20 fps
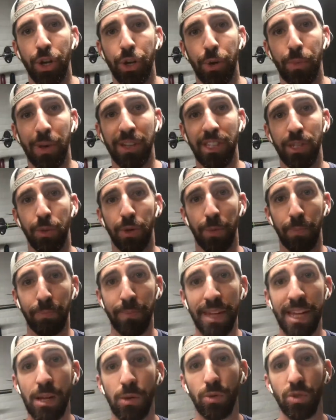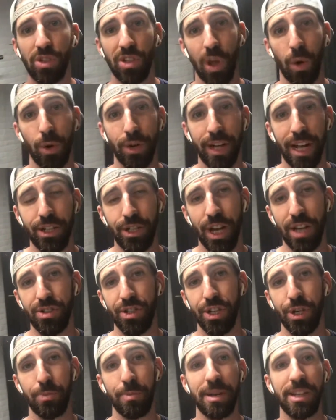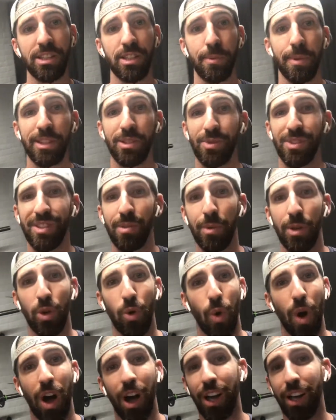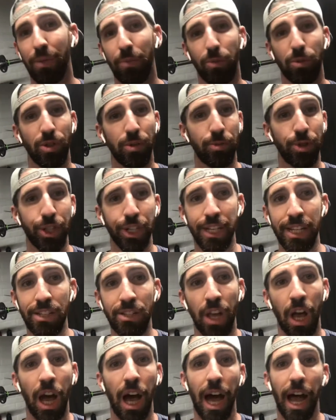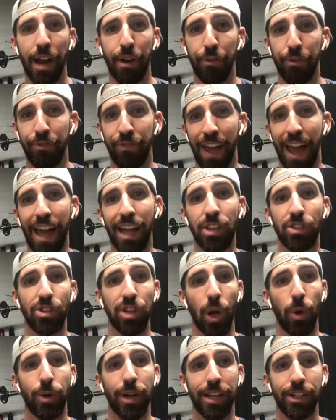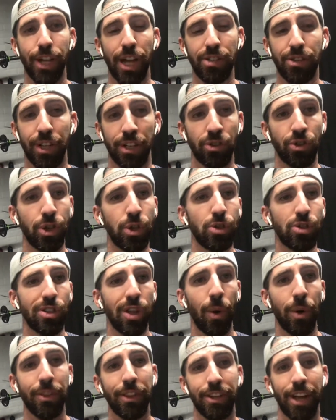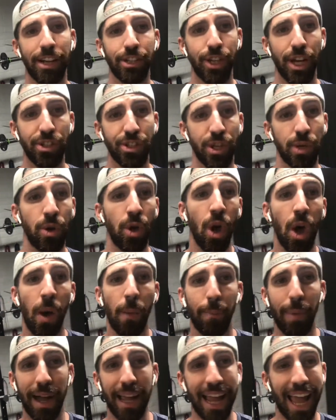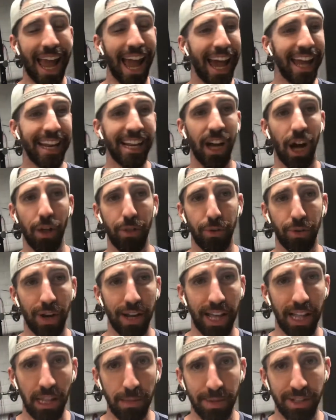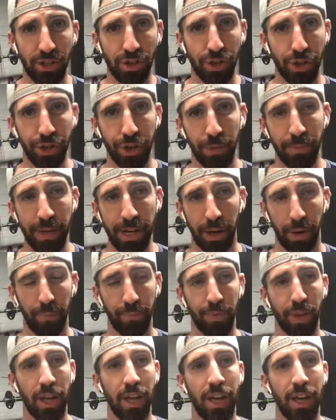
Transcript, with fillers: You're mixing it with meat, slower digesting. You're mixing it with something guac, some cheese, higher fat, slower digesting. So you're slowing the digestion by adding other elements to your meal.